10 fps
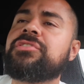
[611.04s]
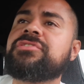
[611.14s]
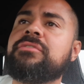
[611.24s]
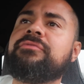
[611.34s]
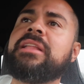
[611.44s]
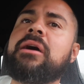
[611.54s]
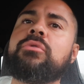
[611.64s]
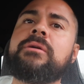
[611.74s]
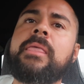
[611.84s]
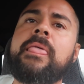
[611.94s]
the
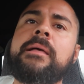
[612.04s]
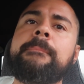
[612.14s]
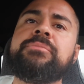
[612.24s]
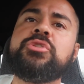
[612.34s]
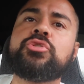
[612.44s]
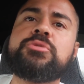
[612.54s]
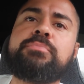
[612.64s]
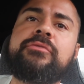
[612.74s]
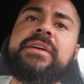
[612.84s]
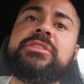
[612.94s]
sunflower, you know, to
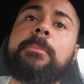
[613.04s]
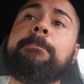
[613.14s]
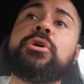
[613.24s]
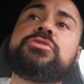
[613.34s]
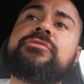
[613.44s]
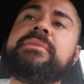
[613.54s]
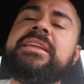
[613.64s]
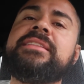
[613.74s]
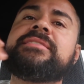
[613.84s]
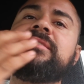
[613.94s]
prevent the birds from
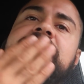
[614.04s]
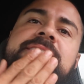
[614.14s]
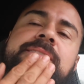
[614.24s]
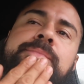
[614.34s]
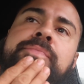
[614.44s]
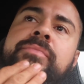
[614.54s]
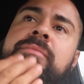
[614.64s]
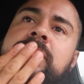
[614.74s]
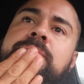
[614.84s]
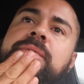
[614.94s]
eating the seeds.
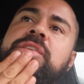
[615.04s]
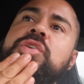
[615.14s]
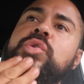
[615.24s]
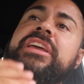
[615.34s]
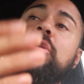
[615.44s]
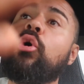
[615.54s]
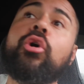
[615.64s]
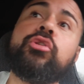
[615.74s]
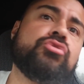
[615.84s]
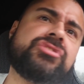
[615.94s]
But do you need
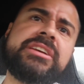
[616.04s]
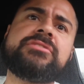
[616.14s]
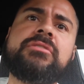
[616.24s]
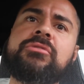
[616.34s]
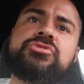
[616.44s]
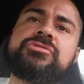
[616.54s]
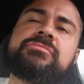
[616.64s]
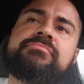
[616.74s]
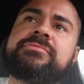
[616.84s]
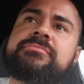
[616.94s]
all those seeds? No, just,
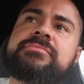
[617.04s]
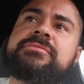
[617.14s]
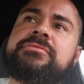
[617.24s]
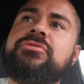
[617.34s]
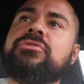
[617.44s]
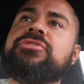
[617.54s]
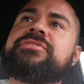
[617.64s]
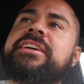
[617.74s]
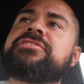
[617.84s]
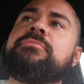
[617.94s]
you know, you
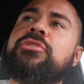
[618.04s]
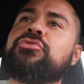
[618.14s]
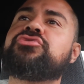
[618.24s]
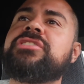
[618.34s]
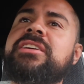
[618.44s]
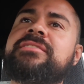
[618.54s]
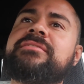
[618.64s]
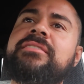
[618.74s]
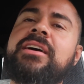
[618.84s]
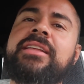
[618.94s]
take some of those
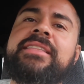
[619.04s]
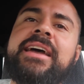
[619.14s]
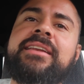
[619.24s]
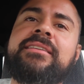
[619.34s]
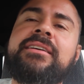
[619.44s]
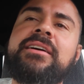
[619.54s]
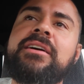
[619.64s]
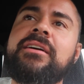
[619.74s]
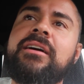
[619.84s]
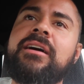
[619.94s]
seeds and then,
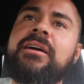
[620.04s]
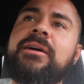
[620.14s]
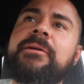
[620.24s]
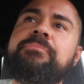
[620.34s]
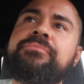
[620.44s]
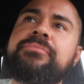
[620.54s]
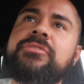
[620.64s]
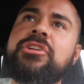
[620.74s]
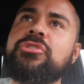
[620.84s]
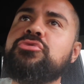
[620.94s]

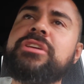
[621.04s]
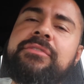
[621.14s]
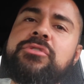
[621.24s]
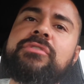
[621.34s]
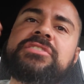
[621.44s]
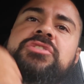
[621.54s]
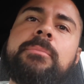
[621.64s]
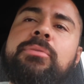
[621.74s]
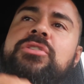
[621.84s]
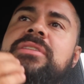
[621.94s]
you know, you give the rest to the
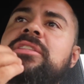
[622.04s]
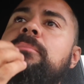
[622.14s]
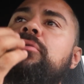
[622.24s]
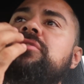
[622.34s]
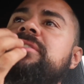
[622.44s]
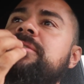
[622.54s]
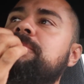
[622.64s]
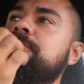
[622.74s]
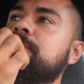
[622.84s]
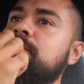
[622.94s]
birds. Let the birds eat them.